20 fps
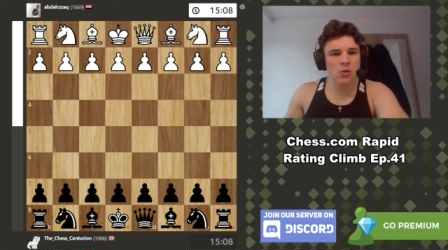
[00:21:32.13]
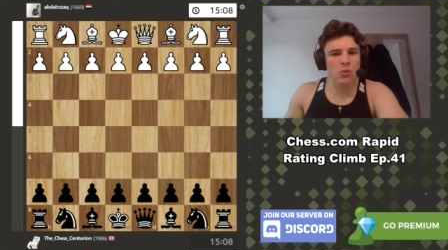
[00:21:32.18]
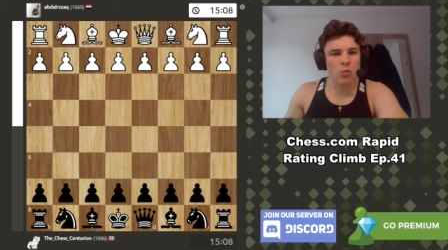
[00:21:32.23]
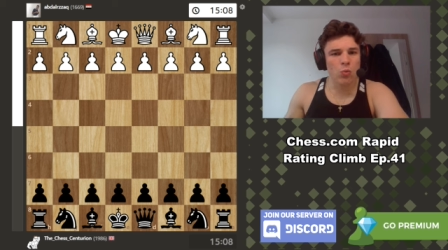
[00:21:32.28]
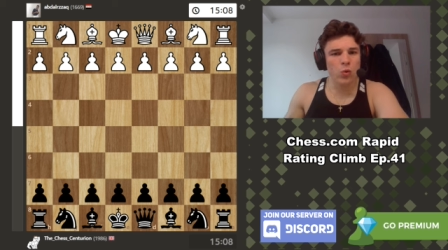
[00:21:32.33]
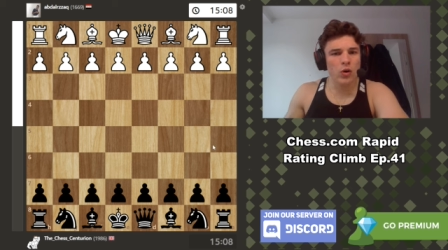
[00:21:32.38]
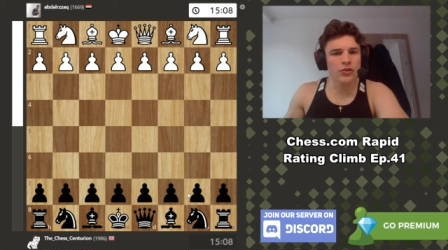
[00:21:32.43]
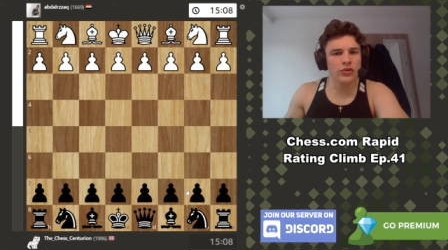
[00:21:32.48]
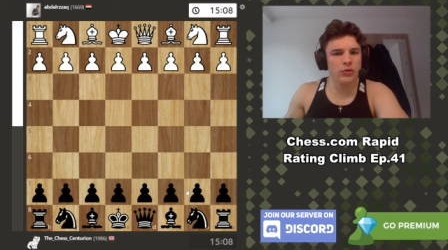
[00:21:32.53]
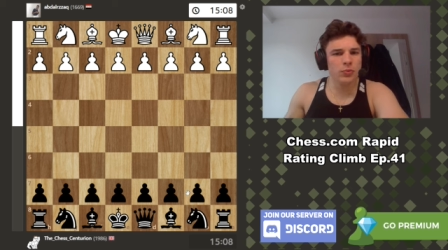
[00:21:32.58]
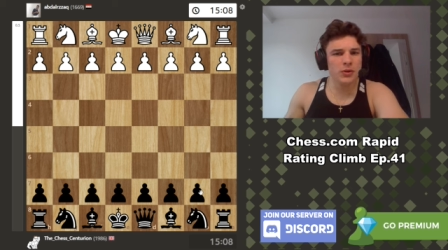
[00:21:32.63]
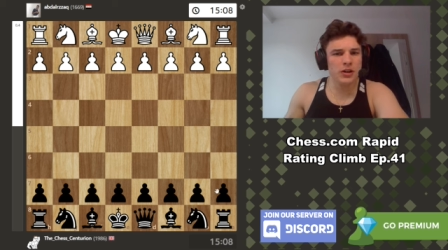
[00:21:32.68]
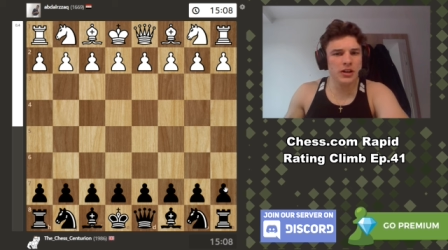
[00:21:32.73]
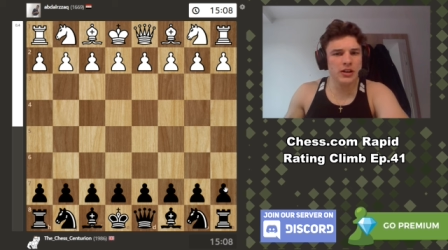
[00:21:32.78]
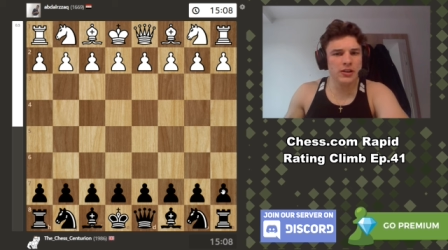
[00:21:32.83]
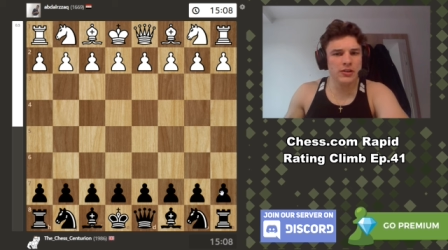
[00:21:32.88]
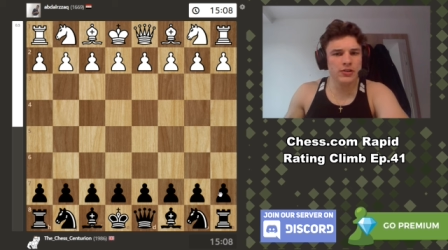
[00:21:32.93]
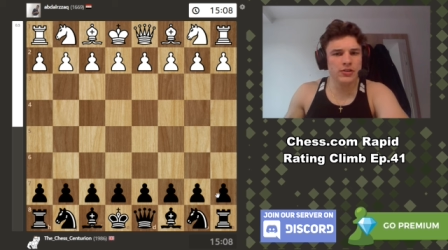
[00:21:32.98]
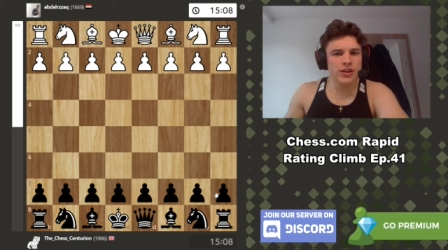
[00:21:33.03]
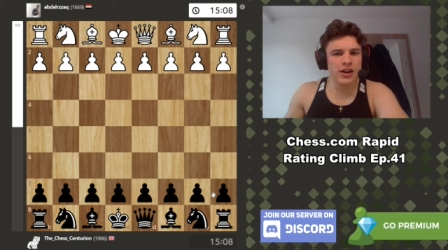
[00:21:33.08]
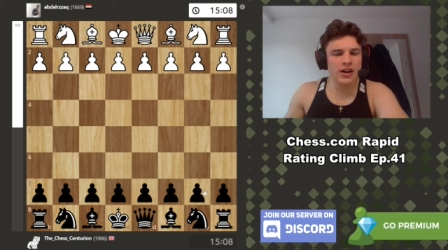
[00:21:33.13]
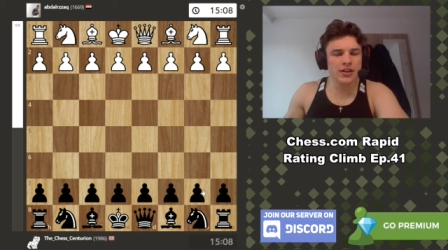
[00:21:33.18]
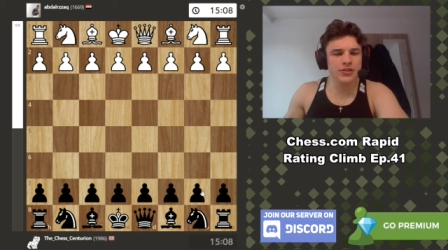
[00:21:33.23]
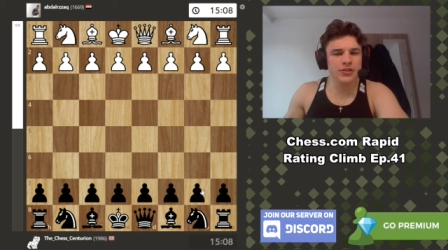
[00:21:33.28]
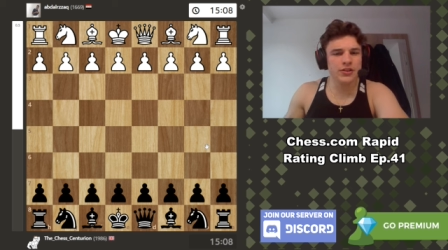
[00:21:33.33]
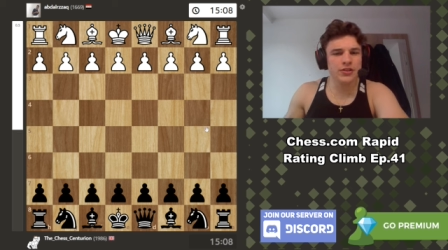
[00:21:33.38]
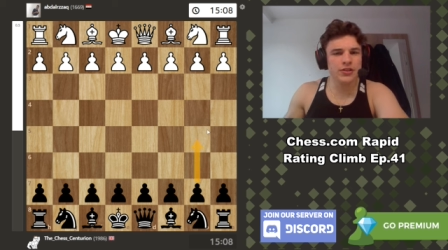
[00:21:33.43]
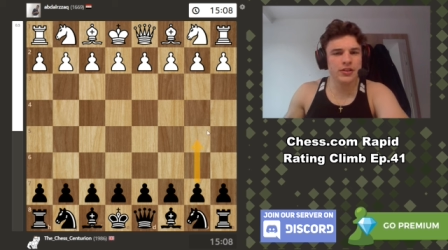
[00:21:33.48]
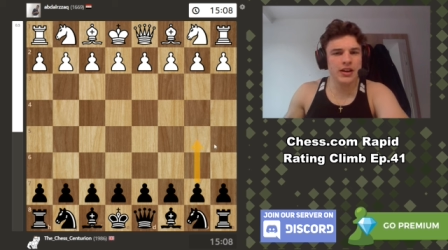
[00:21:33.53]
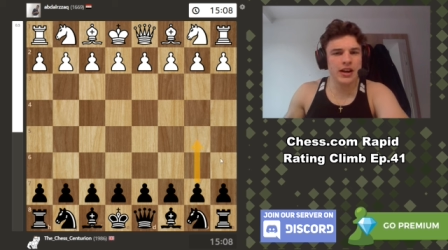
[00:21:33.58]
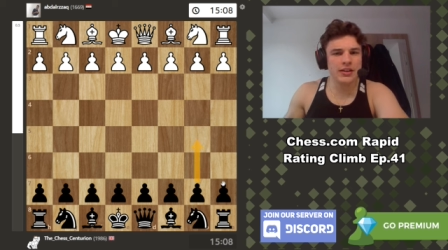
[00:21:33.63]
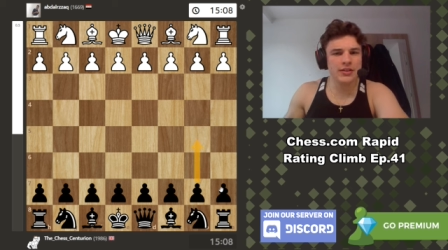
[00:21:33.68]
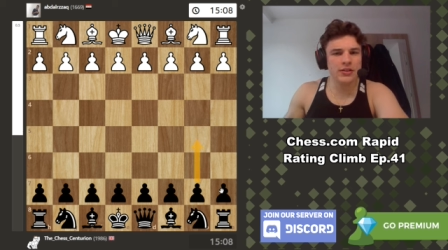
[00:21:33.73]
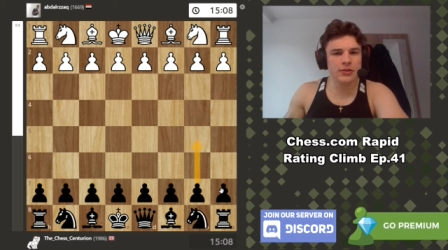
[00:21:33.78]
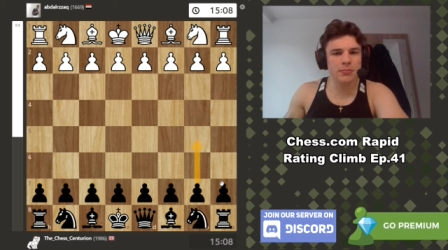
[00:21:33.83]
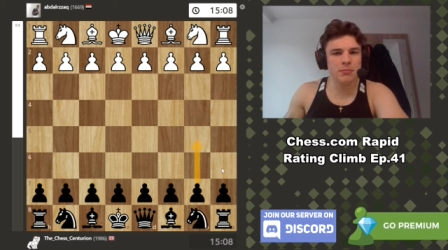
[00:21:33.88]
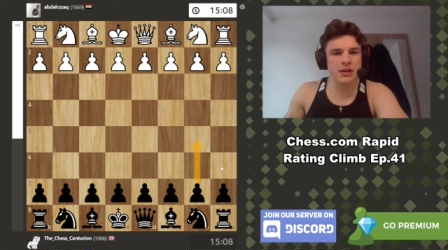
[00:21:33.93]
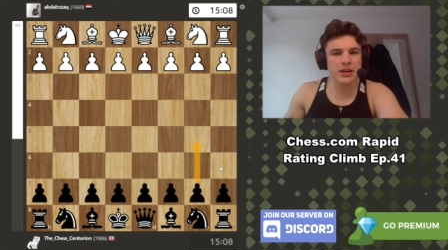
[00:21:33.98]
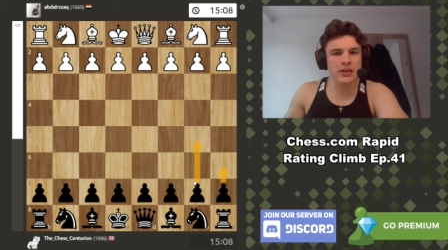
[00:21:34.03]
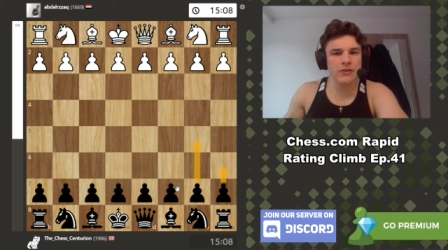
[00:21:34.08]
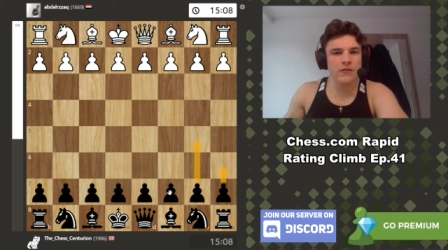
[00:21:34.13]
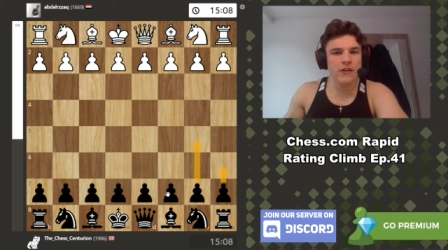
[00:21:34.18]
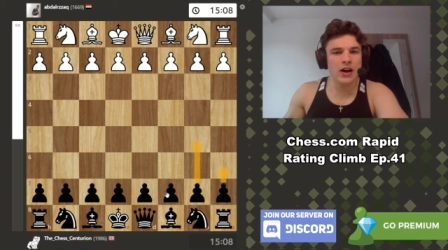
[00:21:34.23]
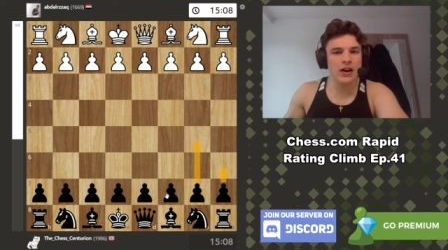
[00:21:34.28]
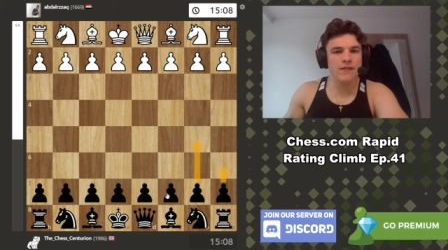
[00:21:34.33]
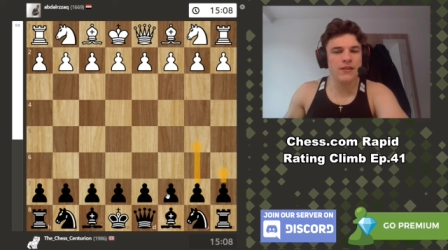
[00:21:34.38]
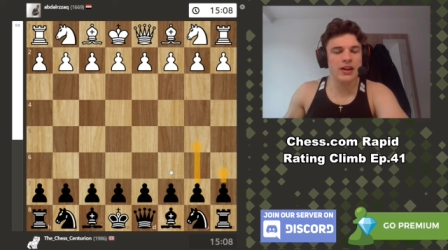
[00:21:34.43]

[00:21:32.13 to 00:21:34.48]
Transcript: once we started to get this b five,